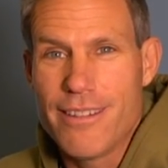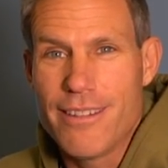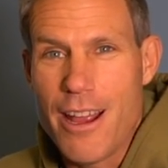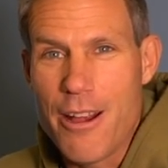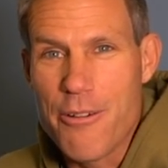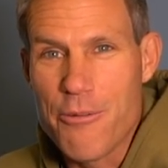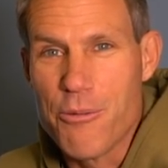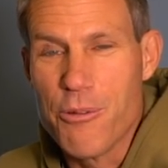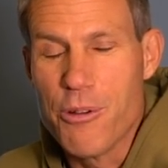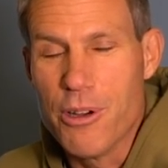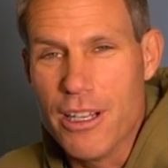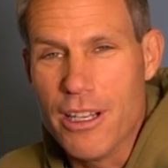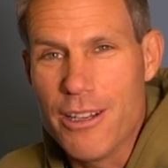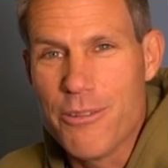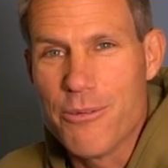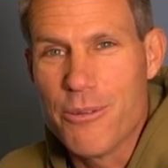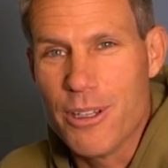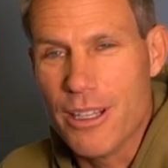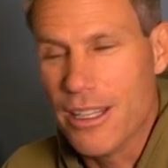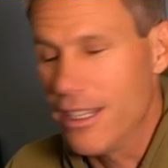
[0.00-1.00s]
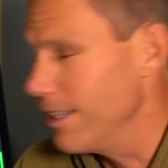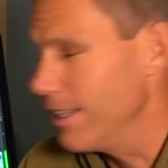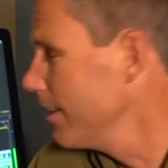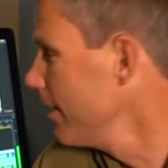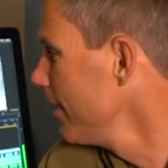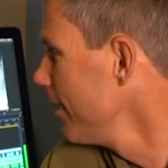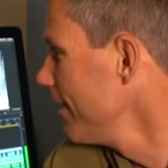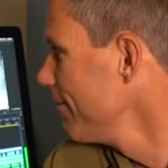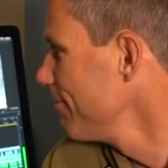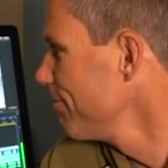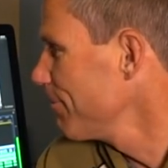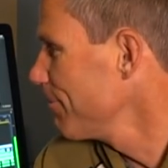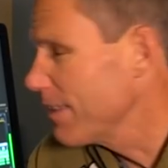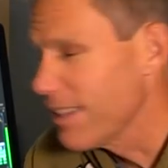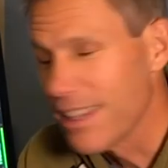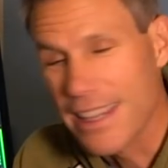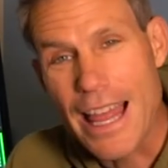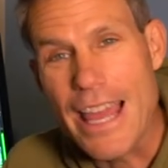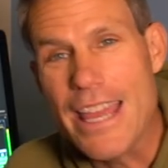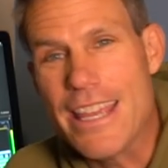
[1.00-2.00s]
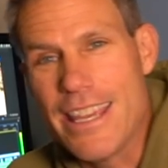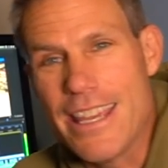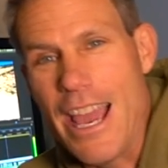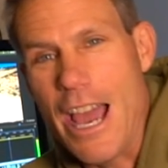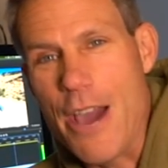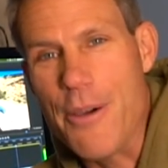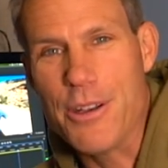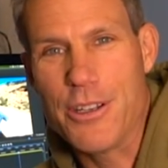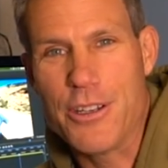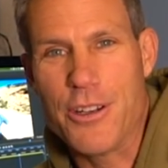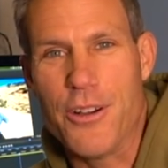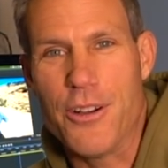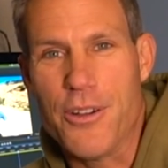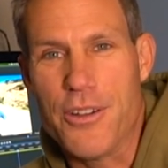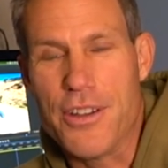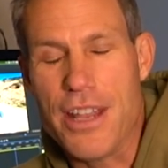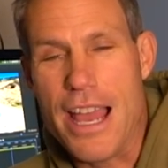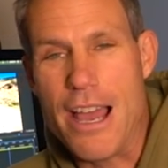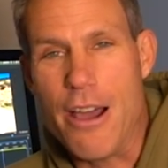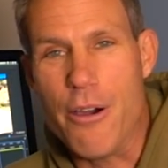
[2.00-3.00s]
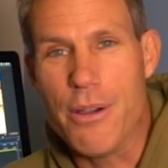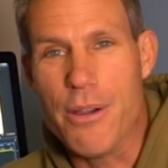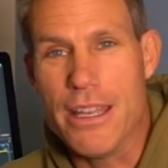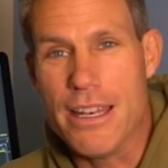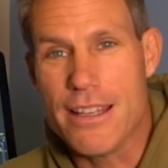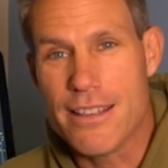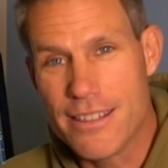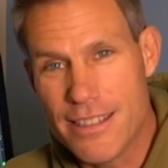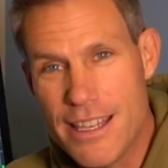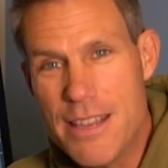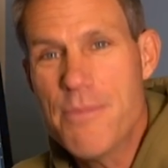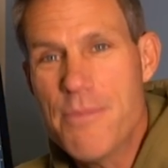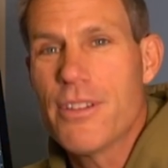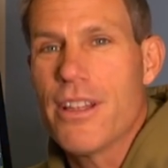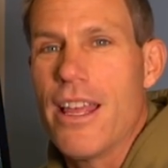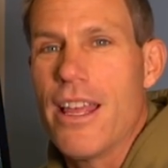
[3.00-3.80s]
I really, really like how it turned out, and it seems